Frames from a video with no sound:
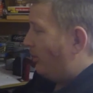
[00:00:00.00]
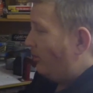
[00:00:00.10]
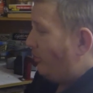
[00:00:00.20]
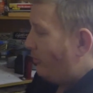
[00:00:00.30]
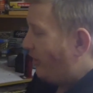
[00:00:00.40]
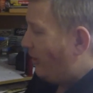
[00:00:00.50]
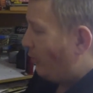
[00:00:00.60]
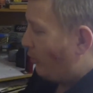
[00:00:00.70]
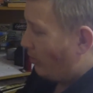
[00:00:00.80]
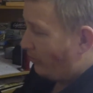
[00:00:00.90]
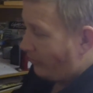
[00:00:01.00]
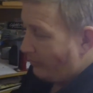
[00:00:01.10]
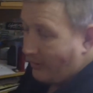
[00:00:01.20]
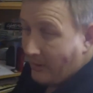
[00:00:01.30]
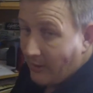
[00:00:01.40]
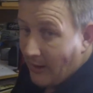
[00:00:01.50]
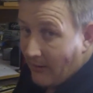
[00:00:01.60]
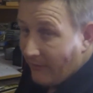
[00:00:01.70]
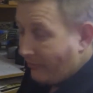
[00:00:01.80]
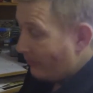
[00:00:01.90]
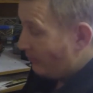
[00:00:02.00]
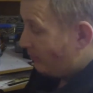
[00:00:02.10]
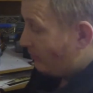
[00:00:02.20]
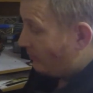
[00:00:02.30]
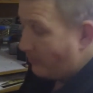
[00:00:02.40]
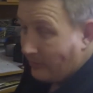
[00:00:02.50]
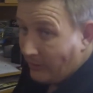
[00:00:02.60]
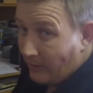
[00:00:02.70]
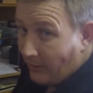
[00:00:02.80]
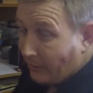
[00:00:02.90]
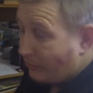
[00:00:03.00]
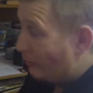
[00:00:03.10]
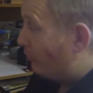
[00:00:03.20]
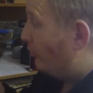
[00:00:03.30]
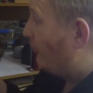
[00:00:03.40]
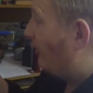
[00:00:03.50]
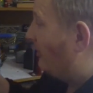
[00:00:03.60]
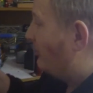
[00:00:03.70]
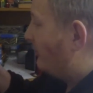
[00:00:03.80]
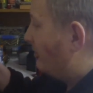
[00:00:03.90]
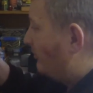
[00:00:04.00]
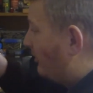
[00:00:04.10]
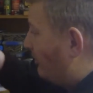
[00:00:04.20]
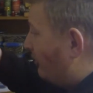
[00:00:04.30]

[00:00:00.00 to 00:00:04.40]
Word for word: you tend to want to turn and have the, uh, the screws all facing, you know, the